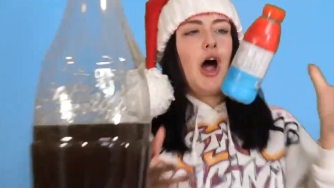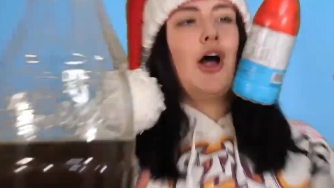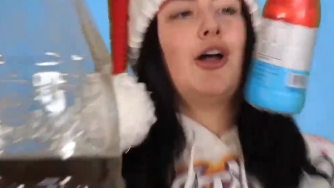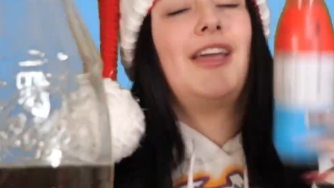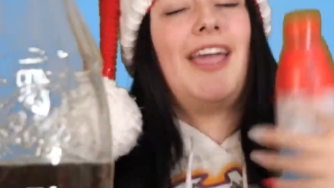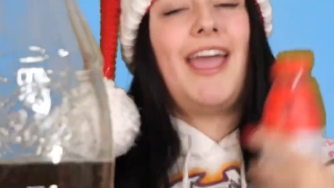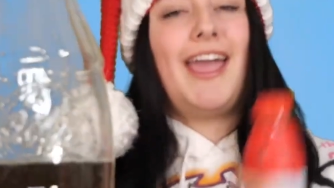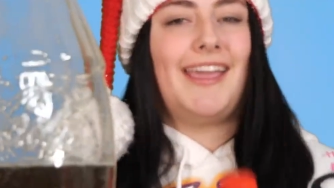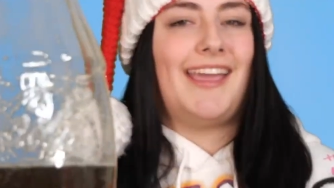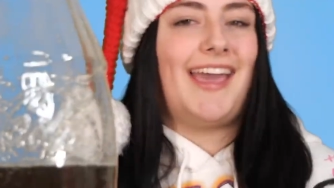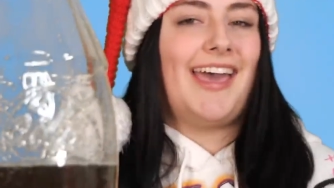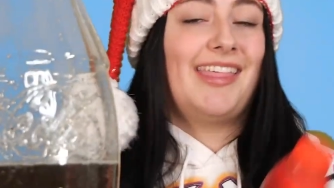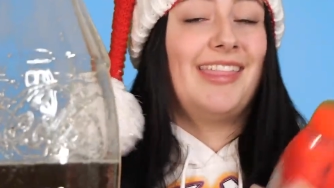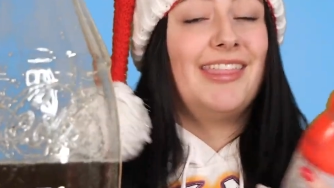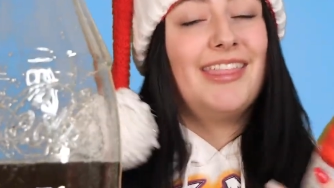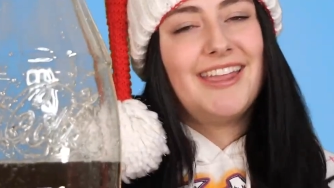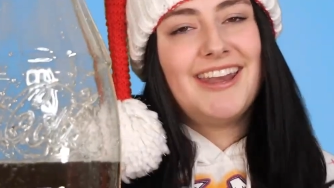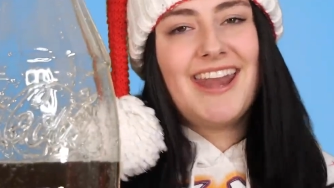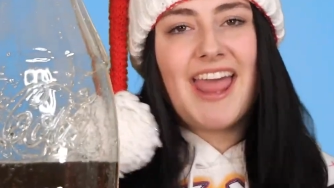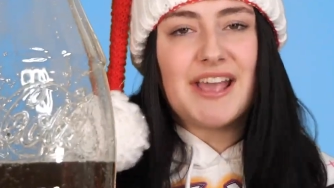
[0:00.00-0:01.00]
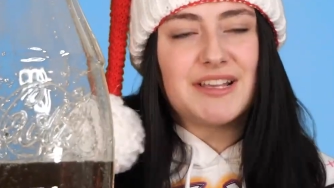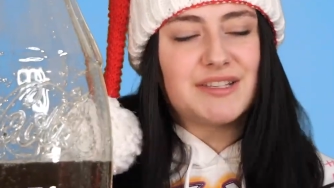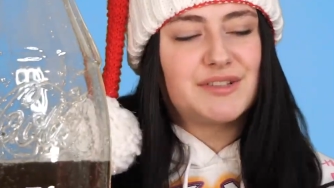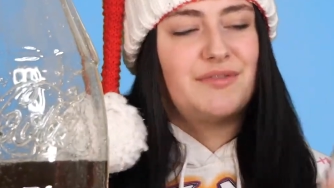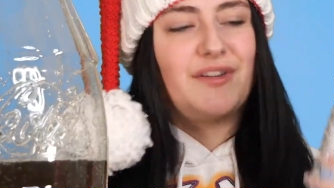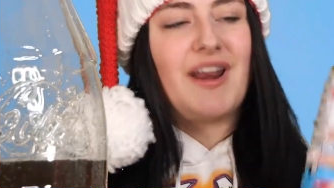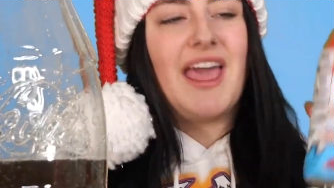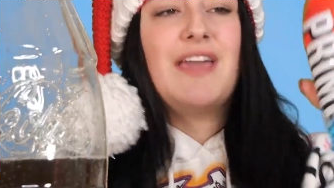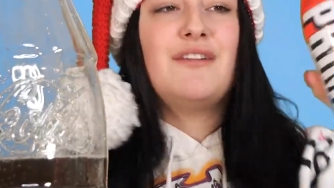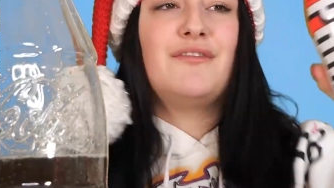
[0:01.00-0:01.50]
Okay, the next
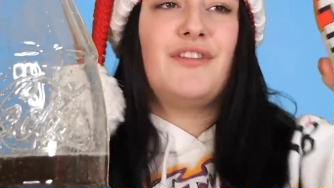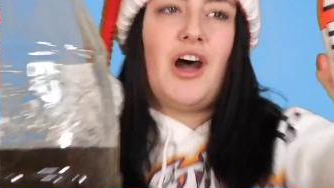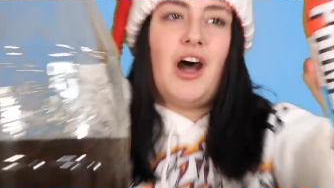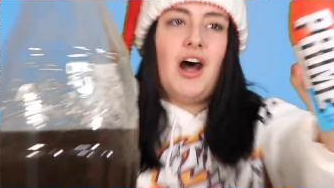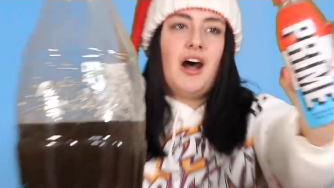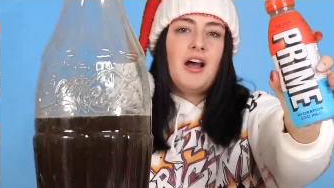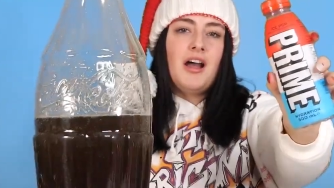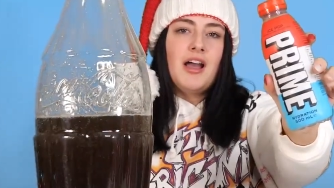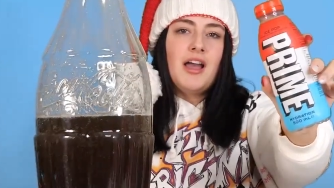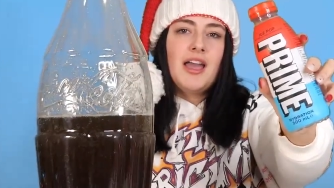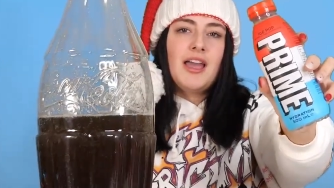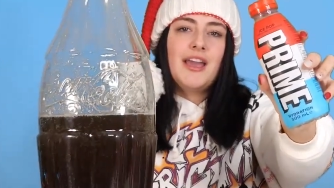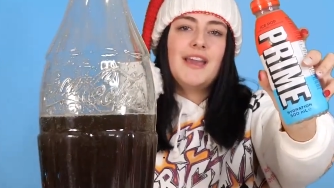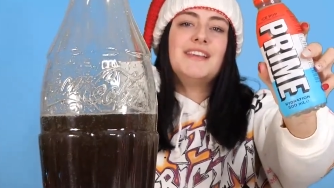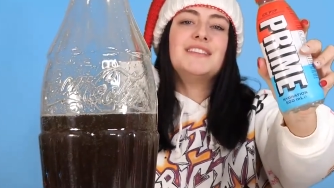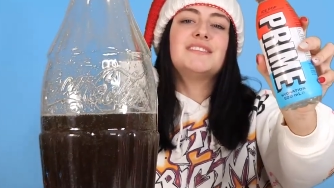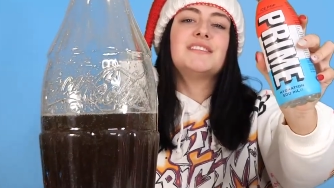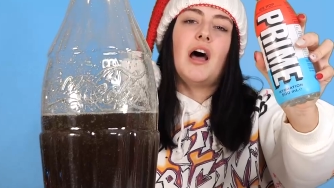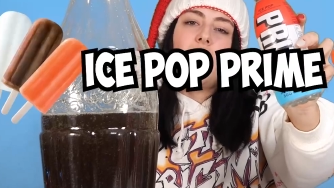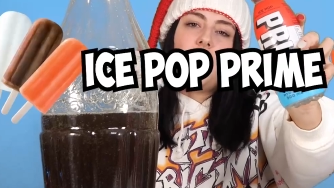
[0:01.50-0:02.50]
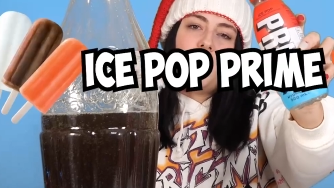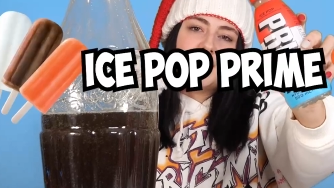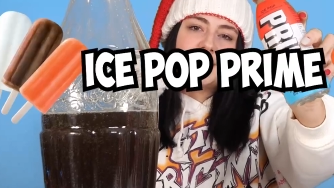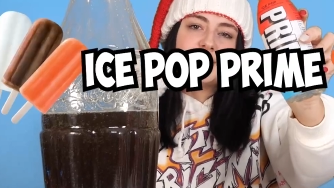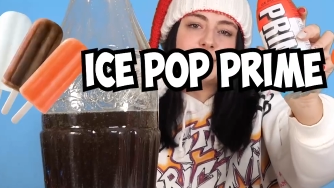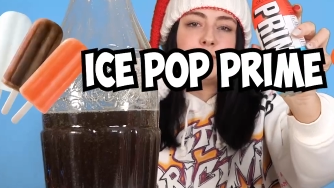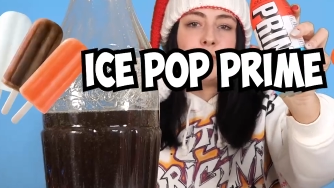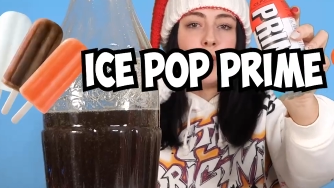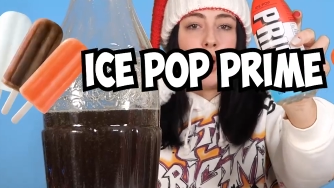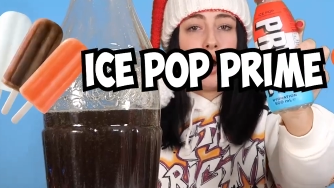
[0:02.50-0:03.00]
flavour is
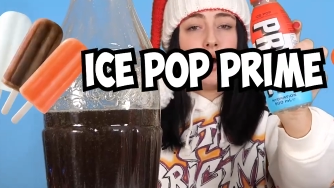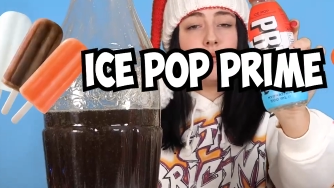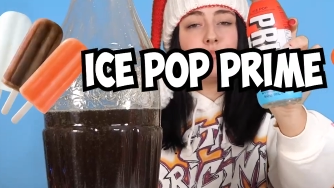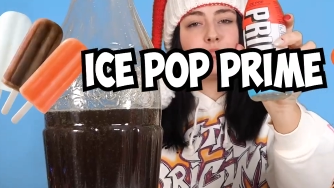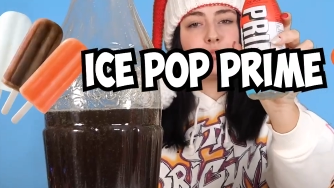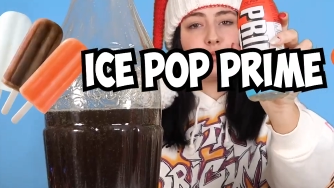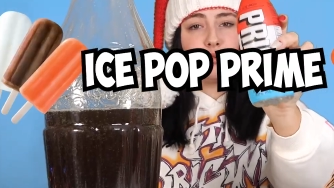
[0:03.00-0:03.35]
Ice Pop